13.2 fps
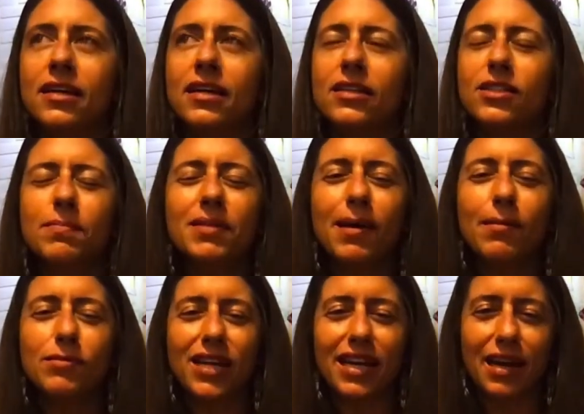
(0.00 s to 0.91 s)

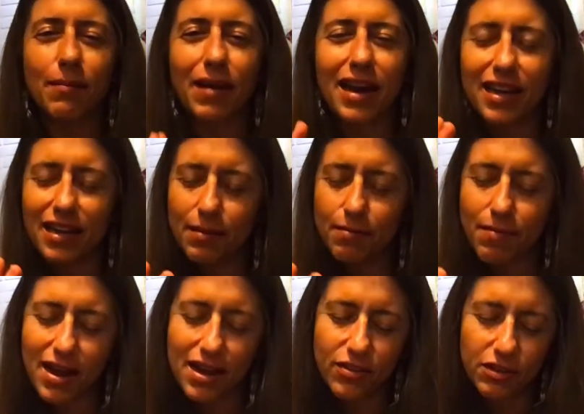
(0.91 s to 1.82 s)
sometimes like
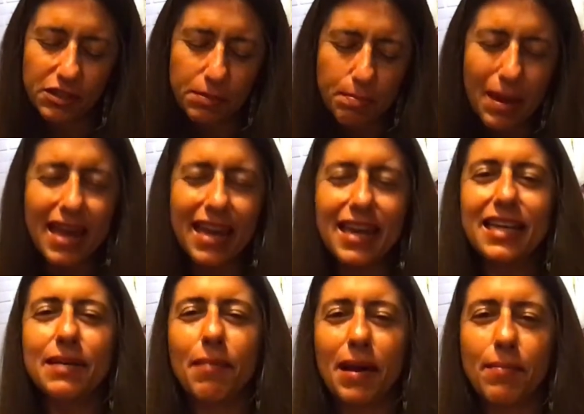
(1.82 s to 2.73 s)
my there's pain
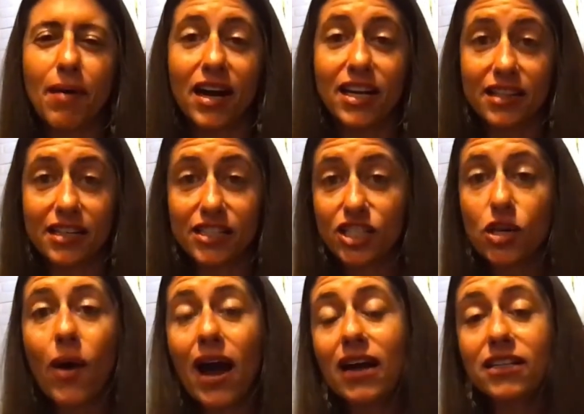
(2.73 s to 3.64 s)
in my body that's
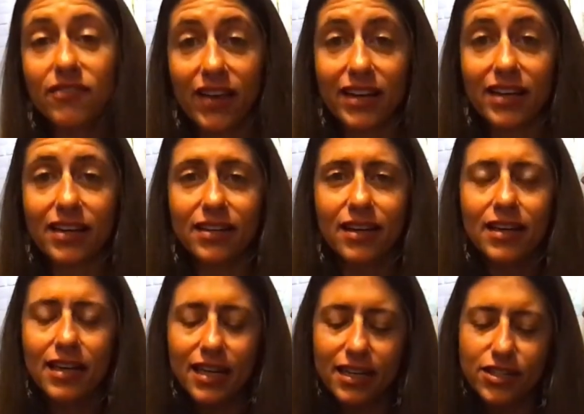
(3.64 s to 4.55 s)
so activated,
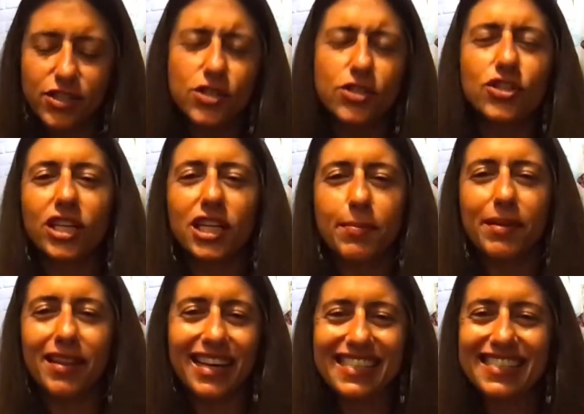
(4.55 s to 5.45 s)
and it's usually gonna
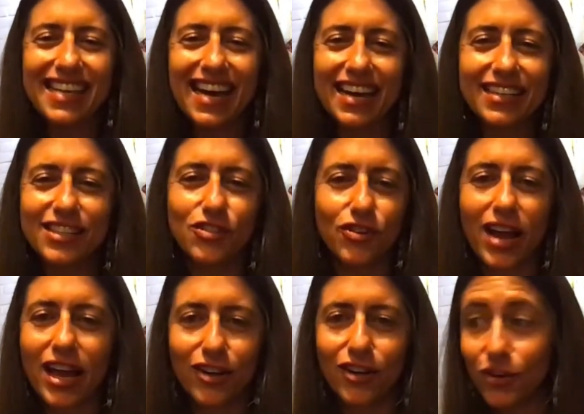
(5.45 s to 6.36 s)
be like sadness or
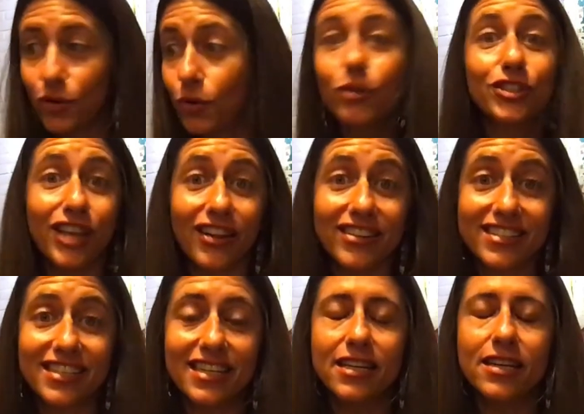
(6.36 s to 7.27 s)
anger or
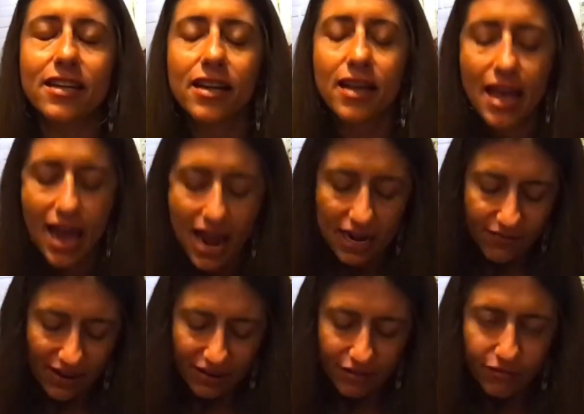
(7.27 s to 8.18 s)
jealousy. And if
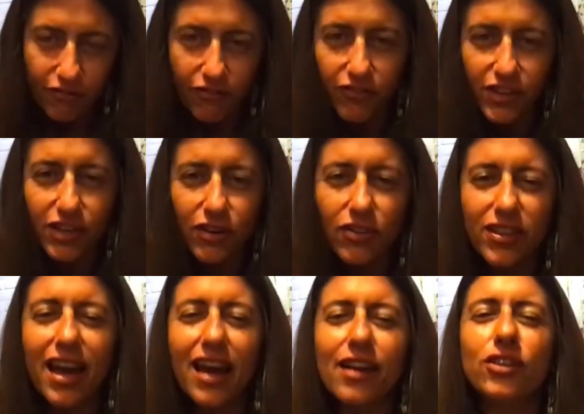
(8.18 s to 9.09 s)
I can feel
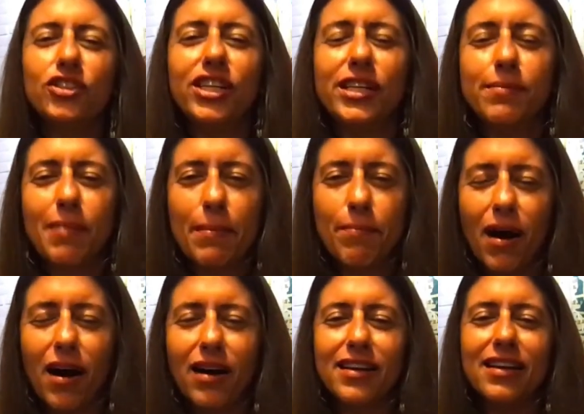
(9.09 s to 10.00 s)
the energy in my
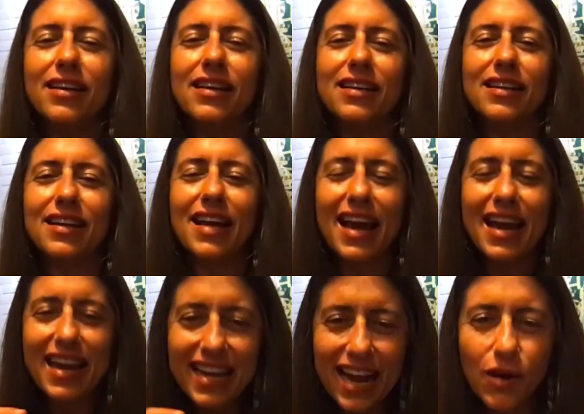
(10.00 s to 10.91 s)
body and
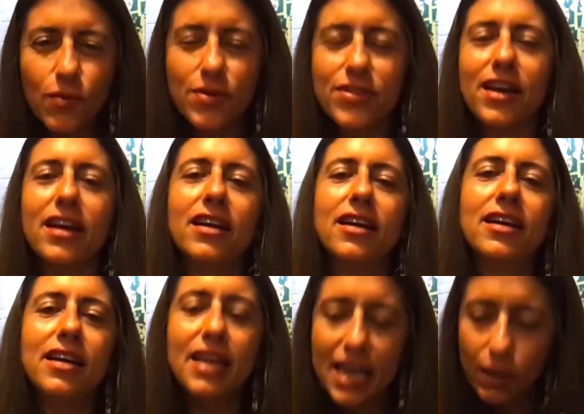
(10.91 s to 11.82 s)
hang out with it,
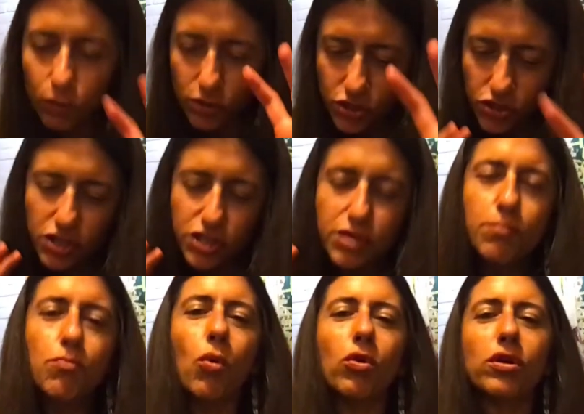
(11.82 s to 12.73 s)
it will start to
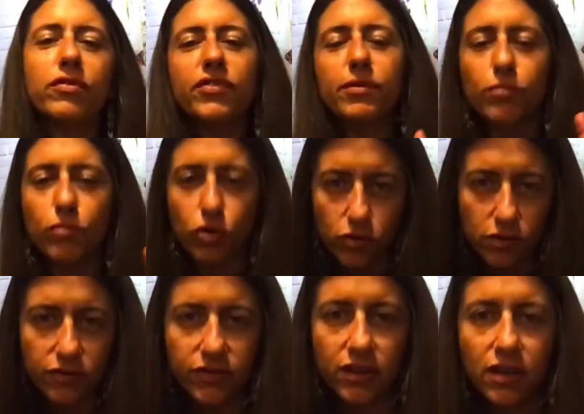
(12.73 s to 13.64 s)
morph and
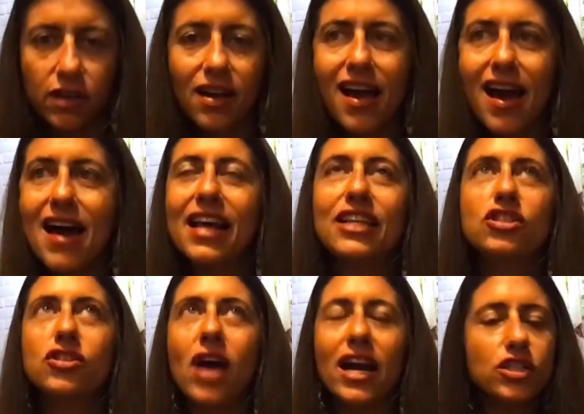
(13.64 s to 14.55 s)
move. And
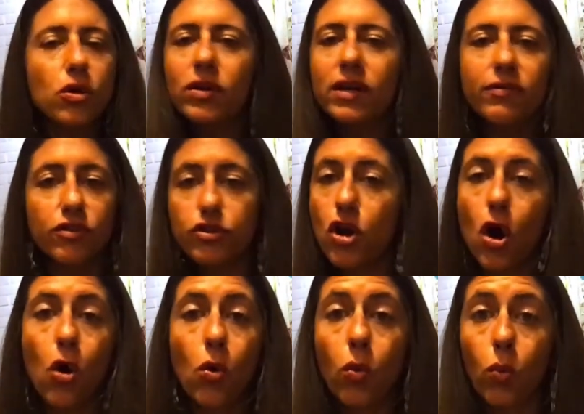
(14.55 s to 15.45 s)
I don't ever
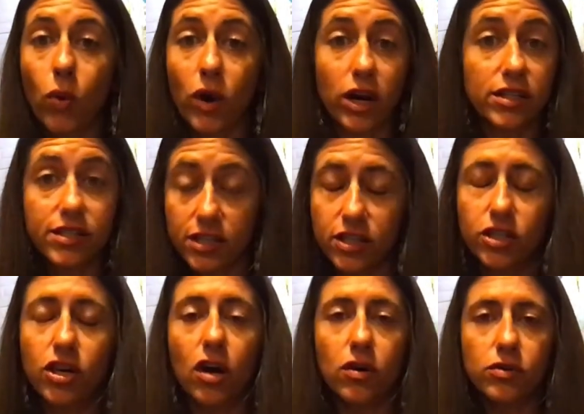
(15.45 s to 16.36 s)
know where it's gonna
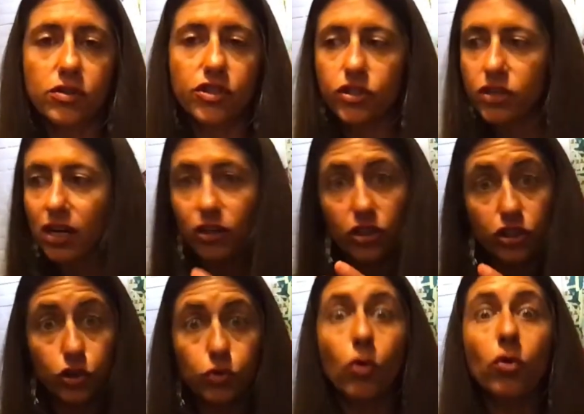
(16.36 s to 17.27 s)
go. So you're not
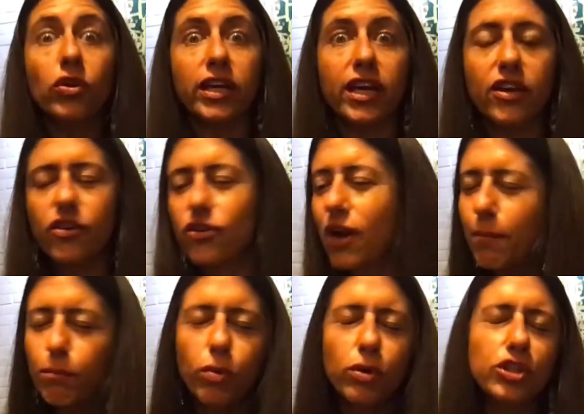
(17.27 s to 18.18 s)
controlling it. You're
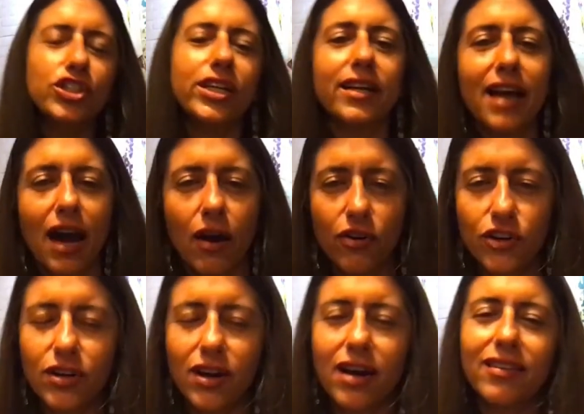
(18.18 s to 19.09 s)
not pushing it out.
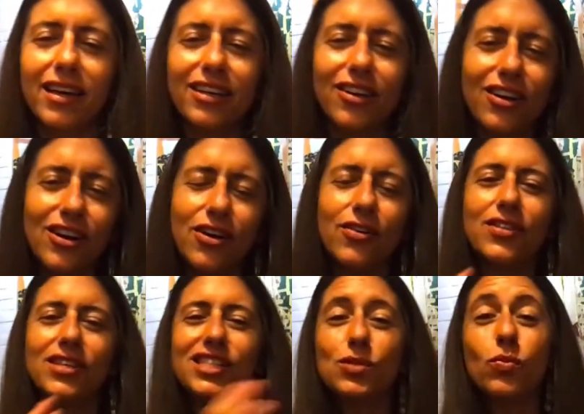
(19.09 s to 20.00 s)
You're not like, oh,
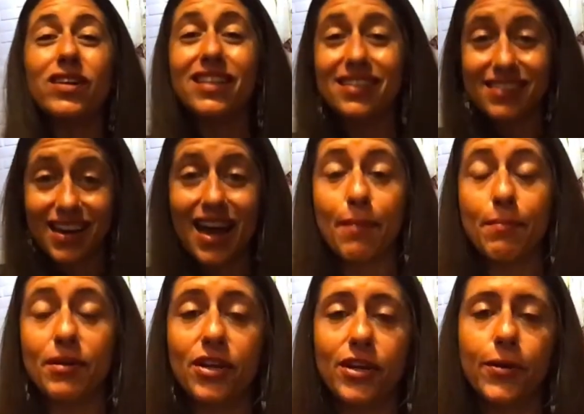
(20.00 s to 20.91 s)
this is what needs to
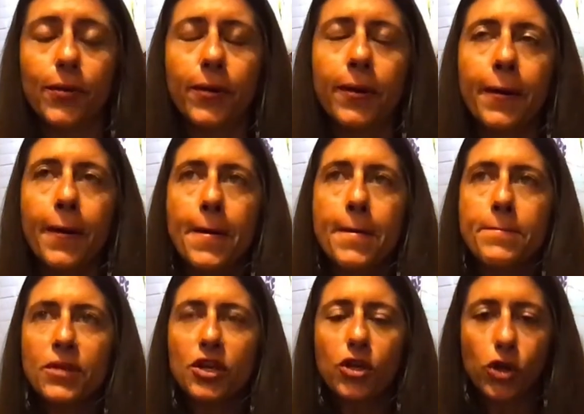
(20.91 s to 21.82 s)
happen to you.
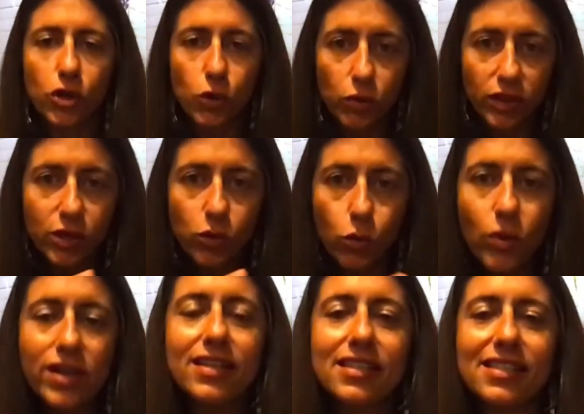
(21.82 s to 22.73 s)
You know, you're really
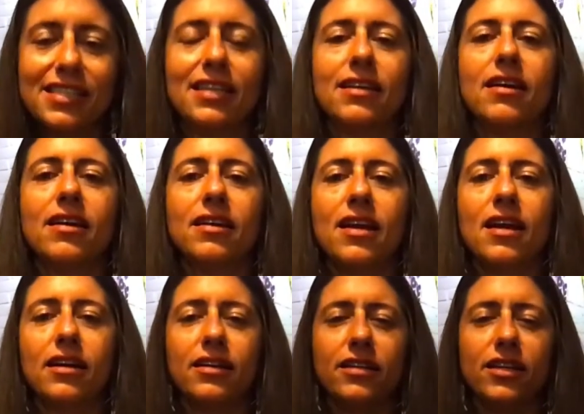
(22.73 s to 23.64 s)
witnessing it
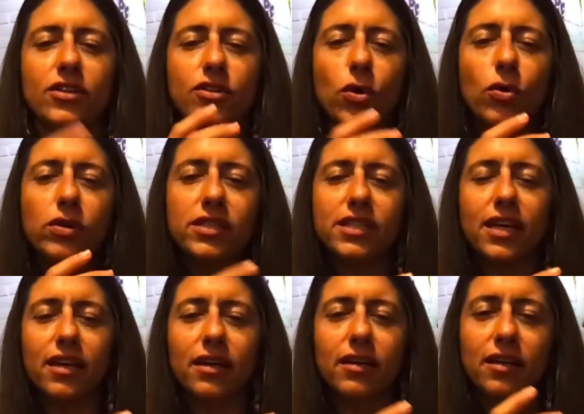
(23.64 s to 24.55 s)
and
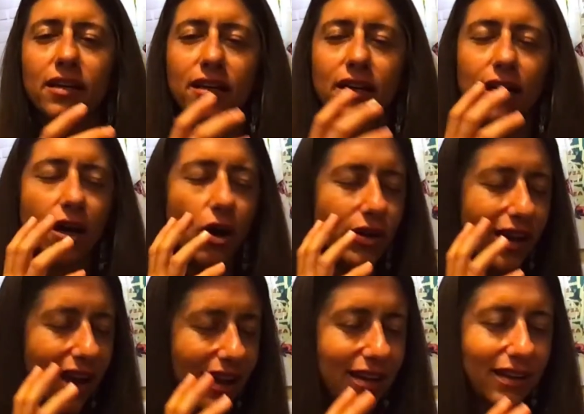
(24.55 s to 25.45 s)
noticing,
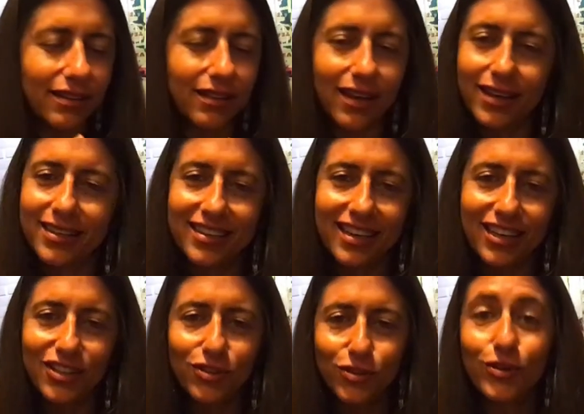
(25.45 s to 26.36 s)
okay, like
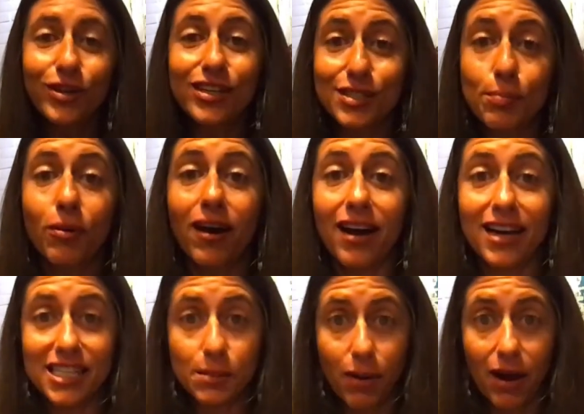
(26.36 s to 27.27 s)
you'll get
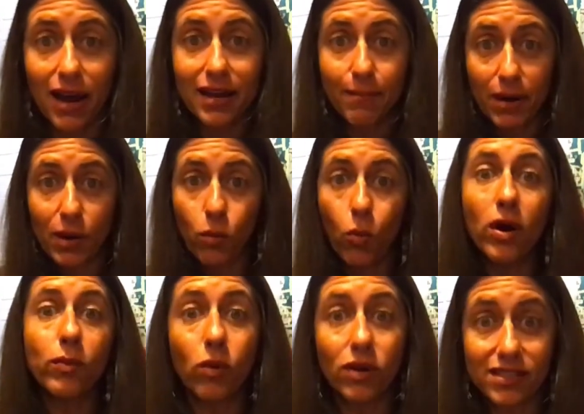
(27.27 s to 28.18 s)
surprised by
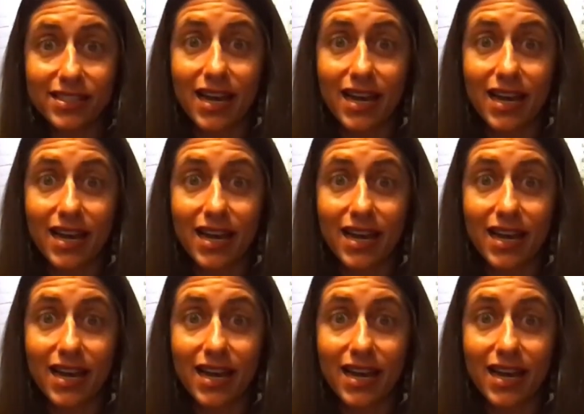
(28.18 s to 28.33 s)
what wants to